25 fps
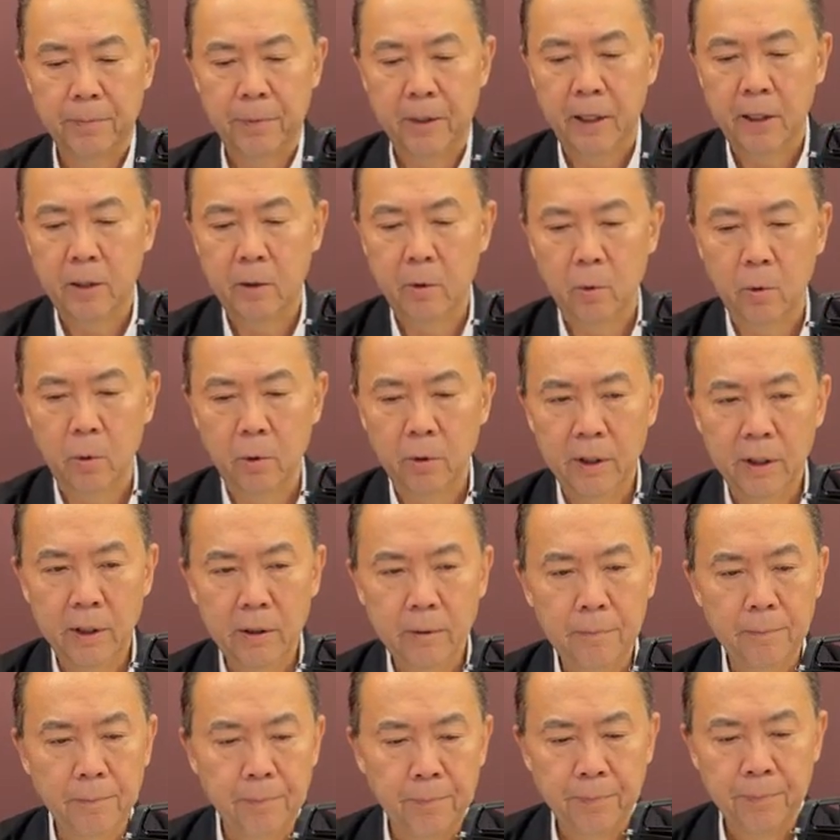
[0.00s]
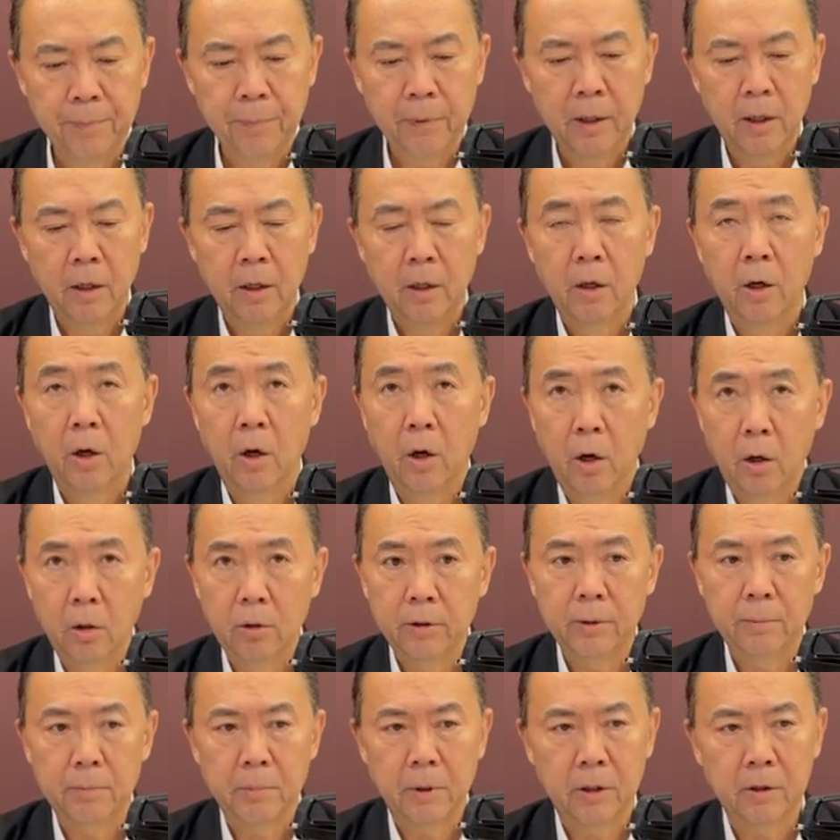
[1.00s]
in order. Hold
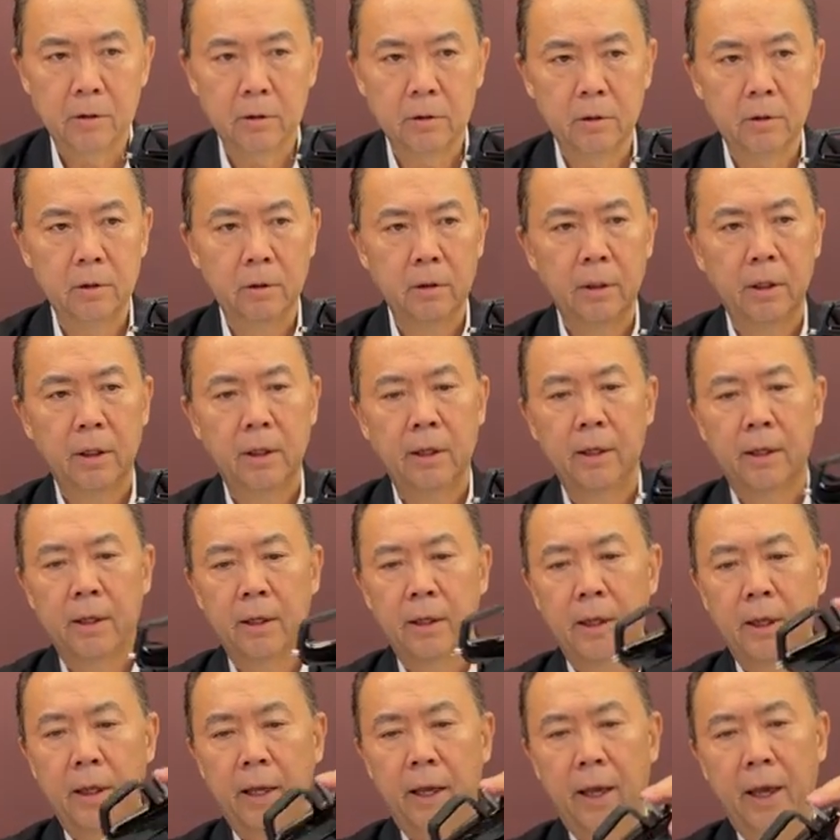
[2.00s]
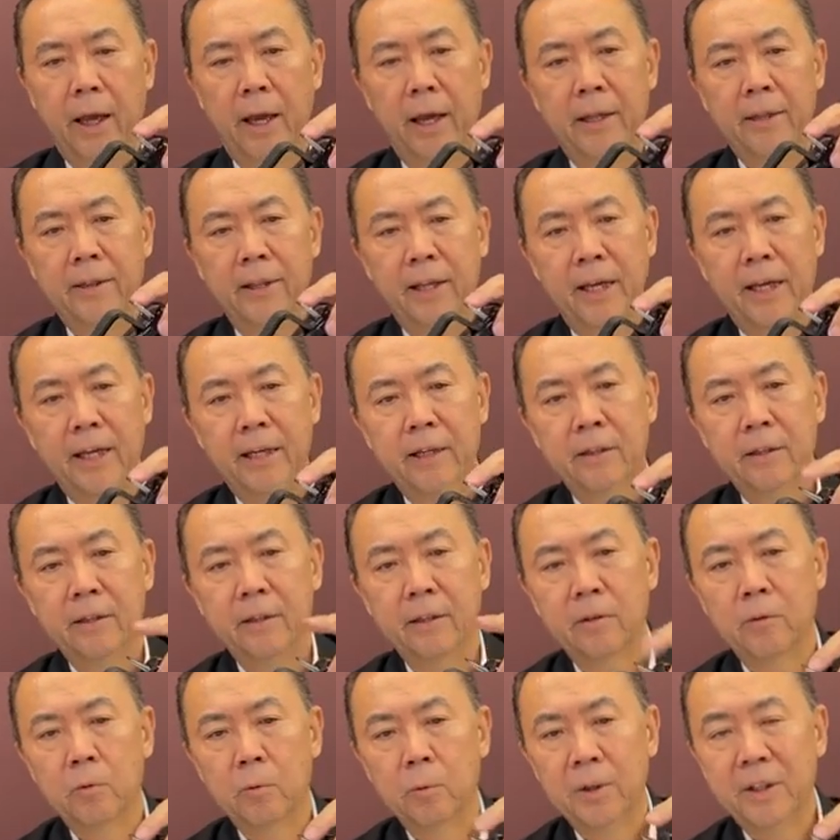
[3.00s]
the bottle, and then
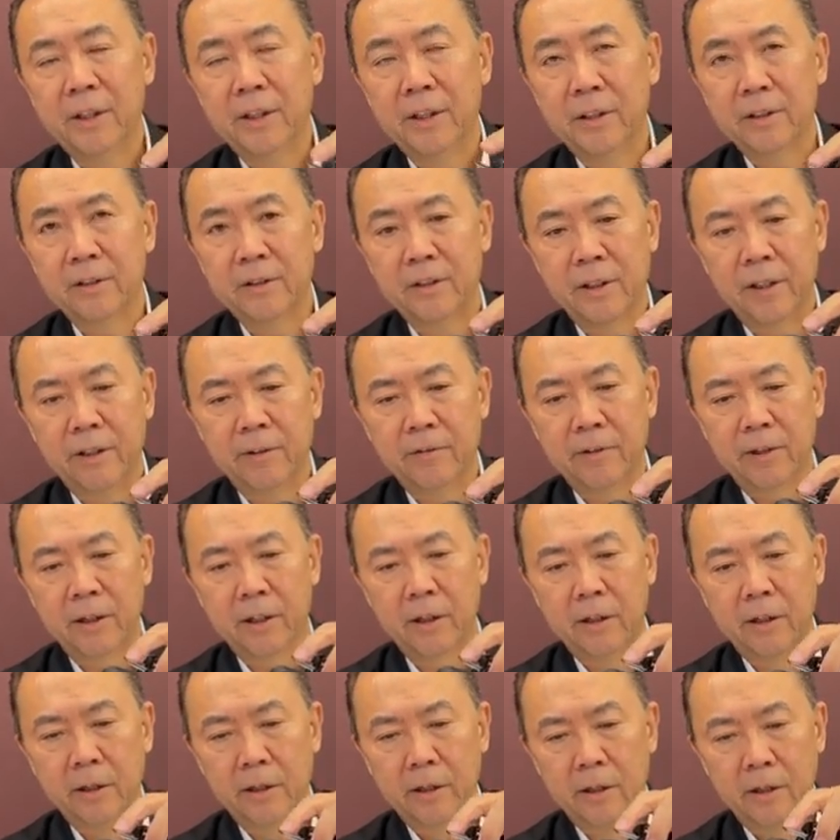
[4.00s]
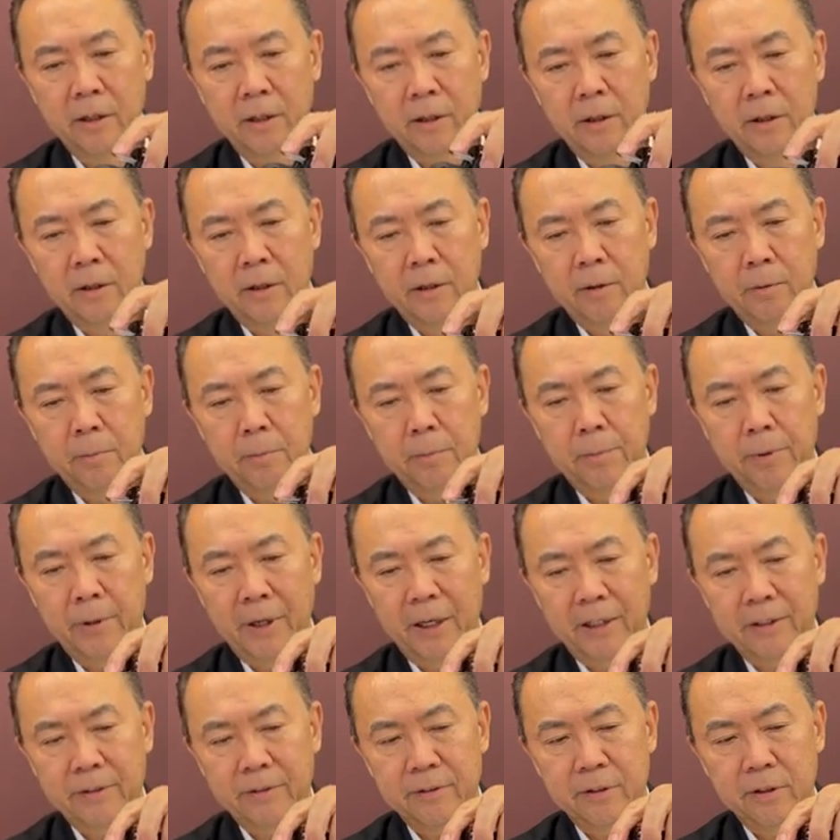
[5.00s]
with this lever,
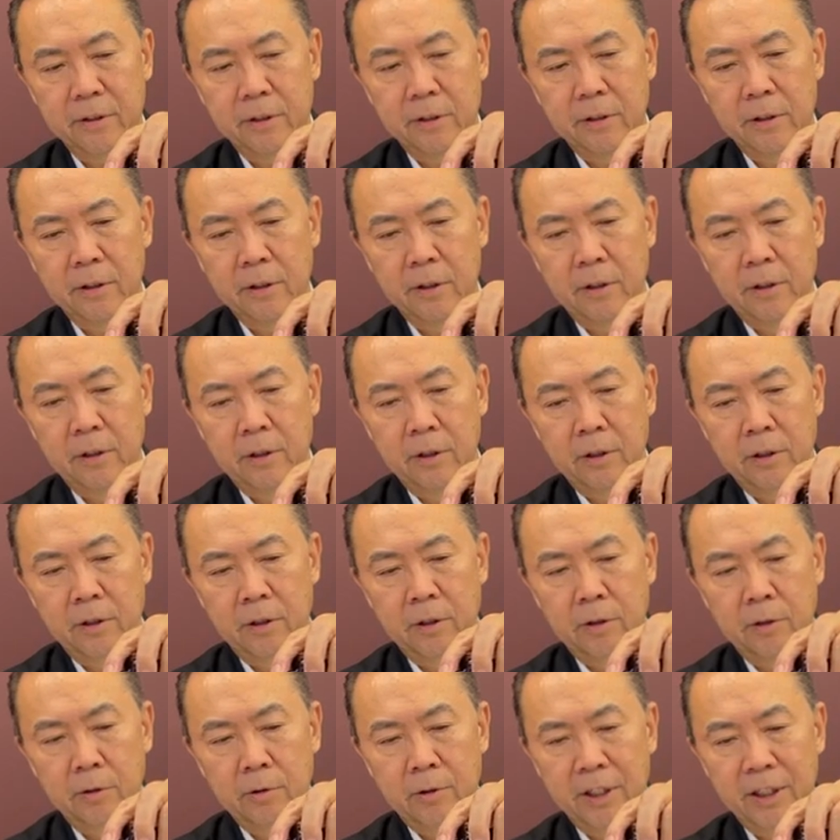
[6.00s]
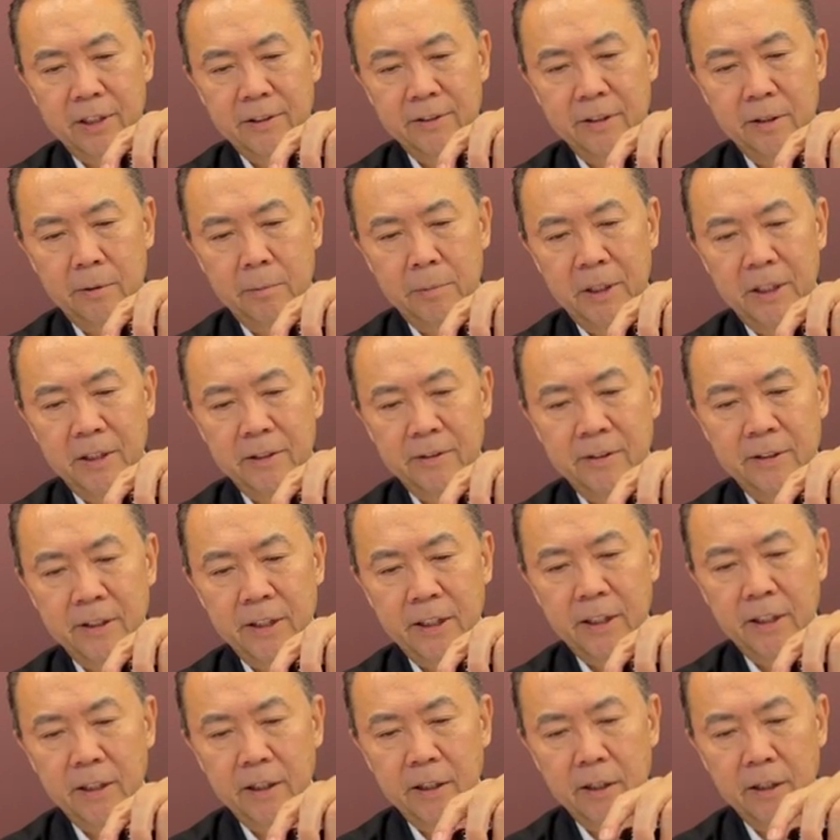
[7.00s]
press. You'll get some
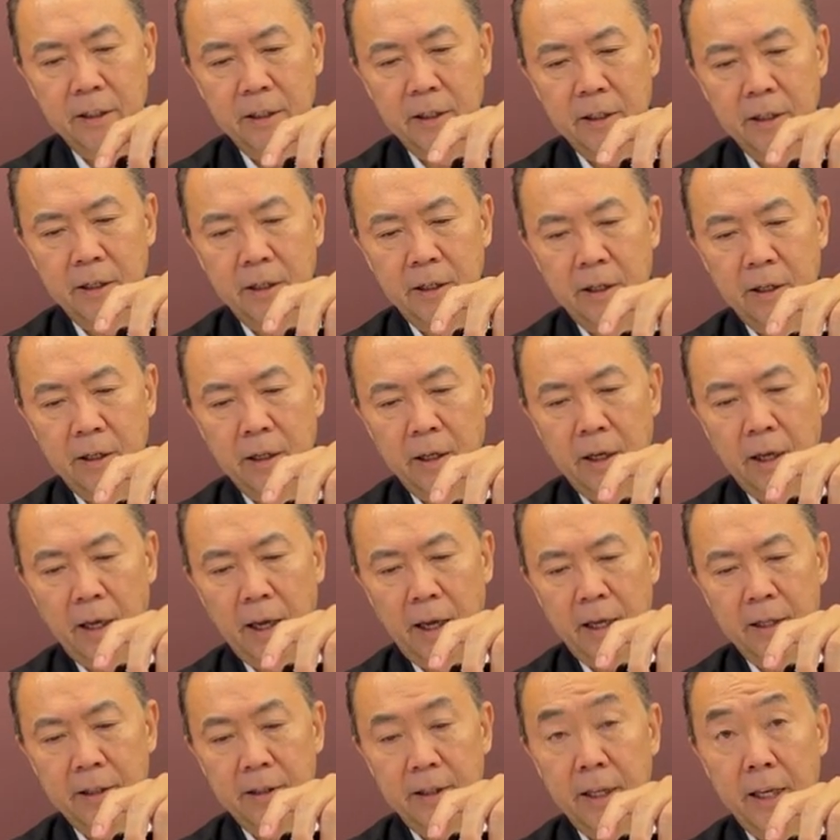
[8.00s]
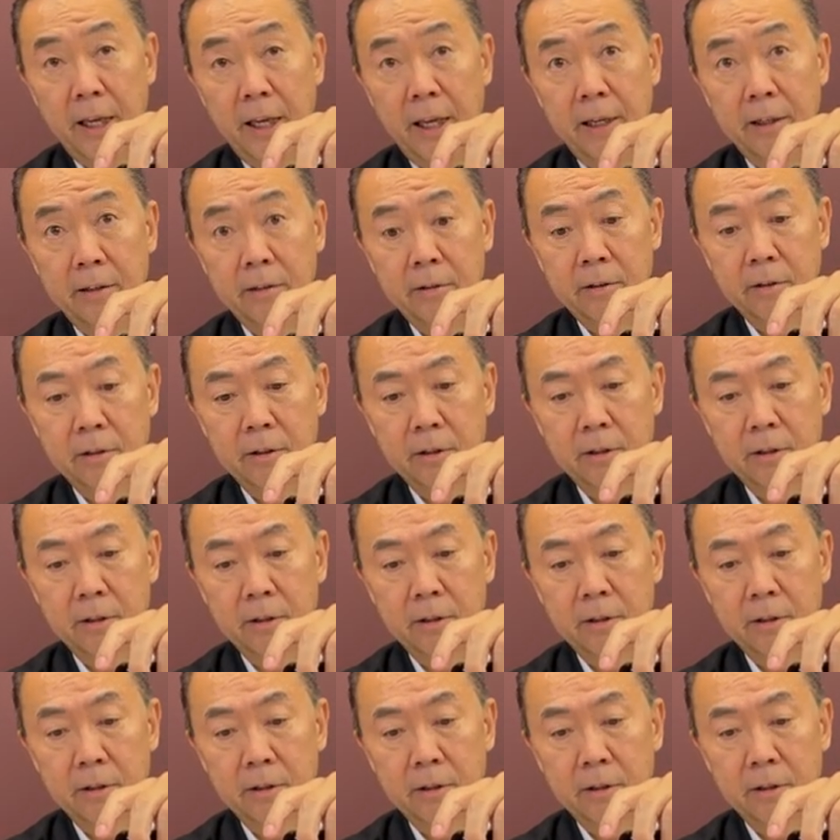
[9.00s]
hissing, and then